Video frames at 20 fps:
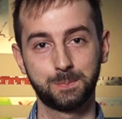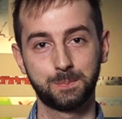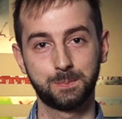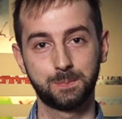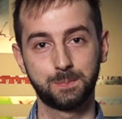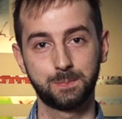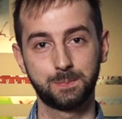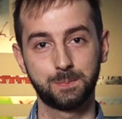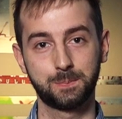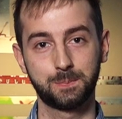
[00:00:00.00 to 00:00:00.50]

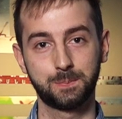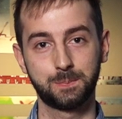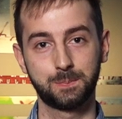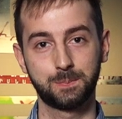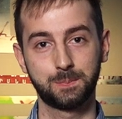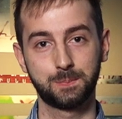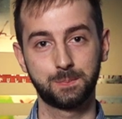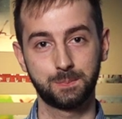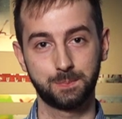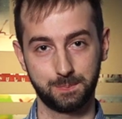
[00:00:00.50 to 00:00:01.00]

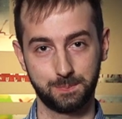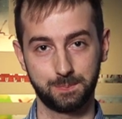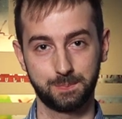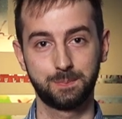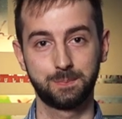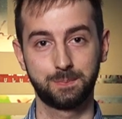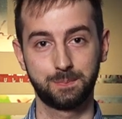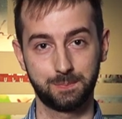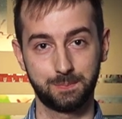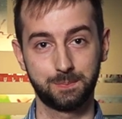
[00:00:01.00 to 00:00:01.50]

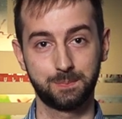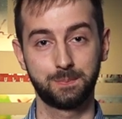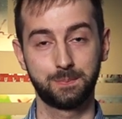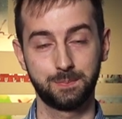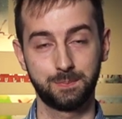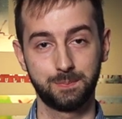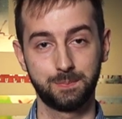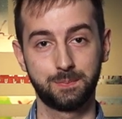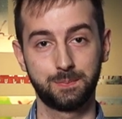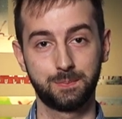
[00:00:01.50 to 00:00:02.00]

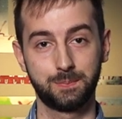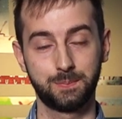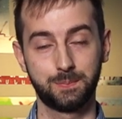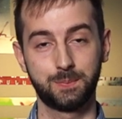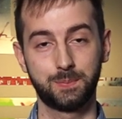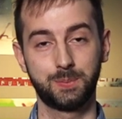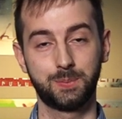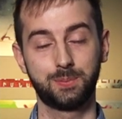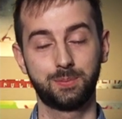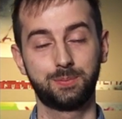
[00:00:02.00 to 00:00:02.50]

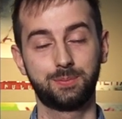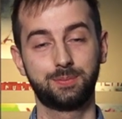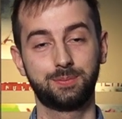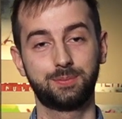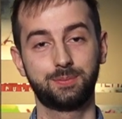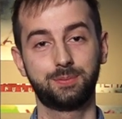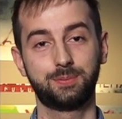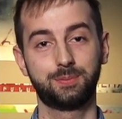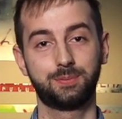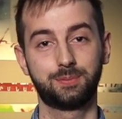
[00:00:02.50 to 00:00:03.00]

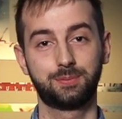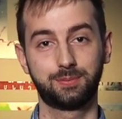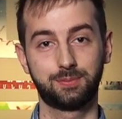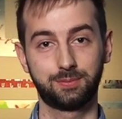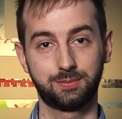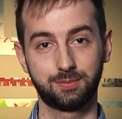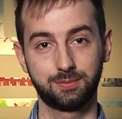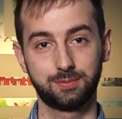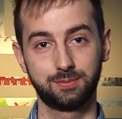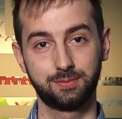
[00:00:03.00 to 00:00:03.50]

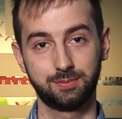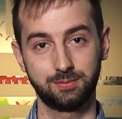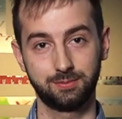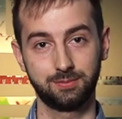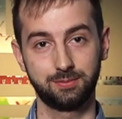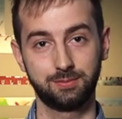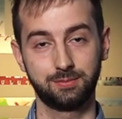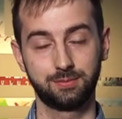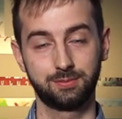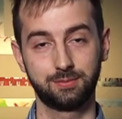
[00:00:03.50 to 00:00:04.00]

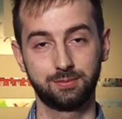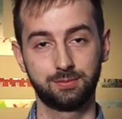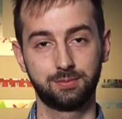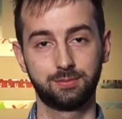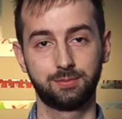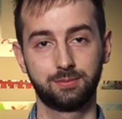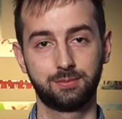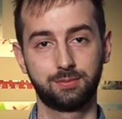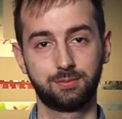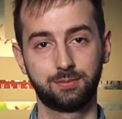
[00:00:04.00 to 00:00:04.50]

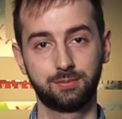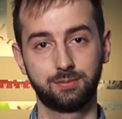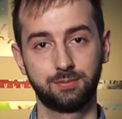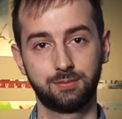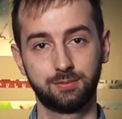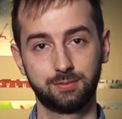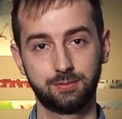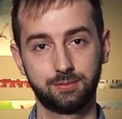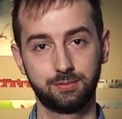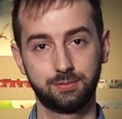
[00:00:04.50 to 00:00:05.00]

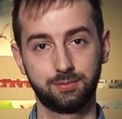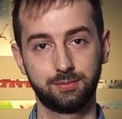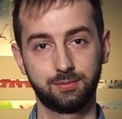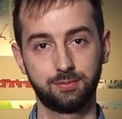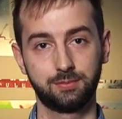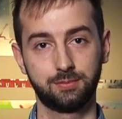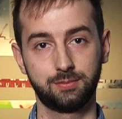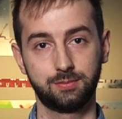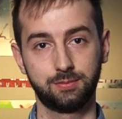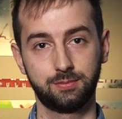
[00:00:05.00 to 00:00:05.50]

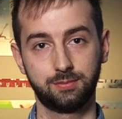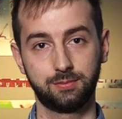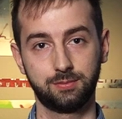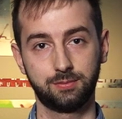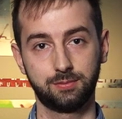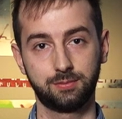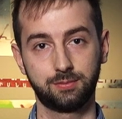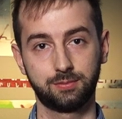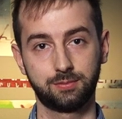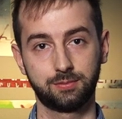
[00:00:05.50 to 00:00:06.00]

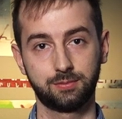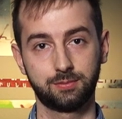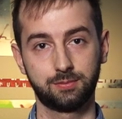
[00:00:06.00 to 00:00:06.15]
[no speech]